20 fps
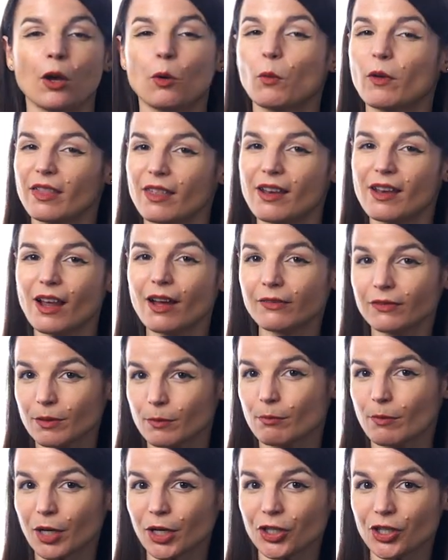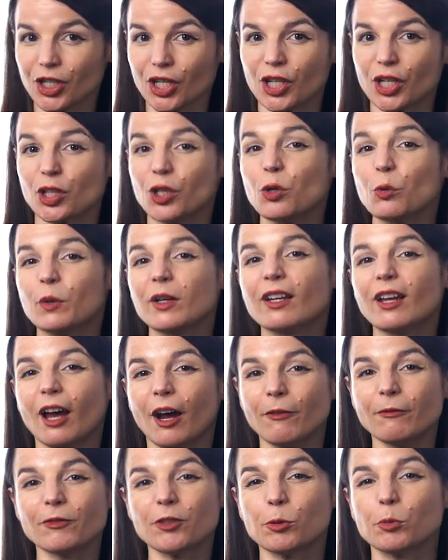With enough immersion, you would
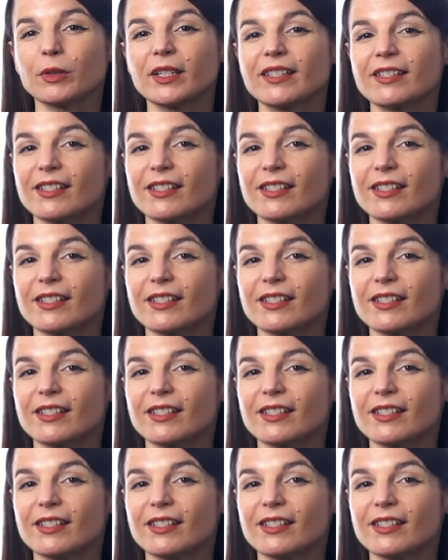comfortably